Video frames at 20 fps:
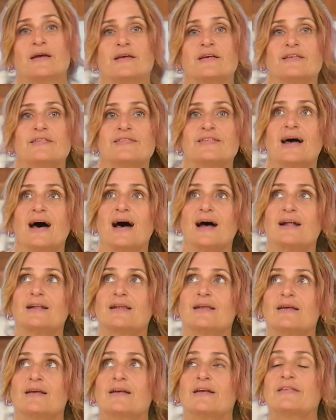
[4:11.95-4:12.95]
is
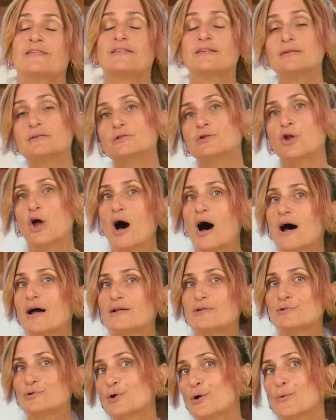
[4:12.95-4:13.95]
that it's a lot
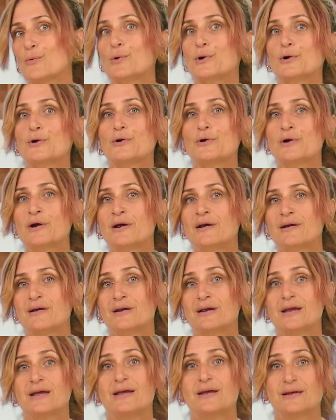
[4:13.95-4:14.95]
lower
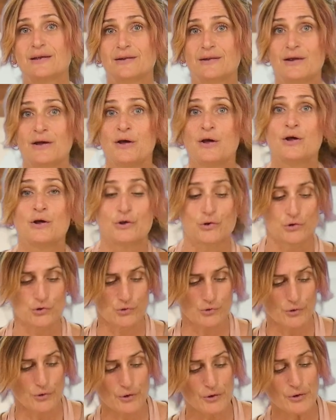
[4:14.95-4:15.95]
in
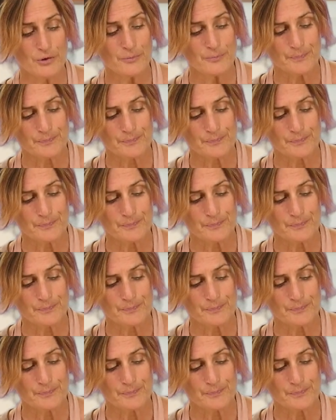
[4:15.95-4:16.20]
sugar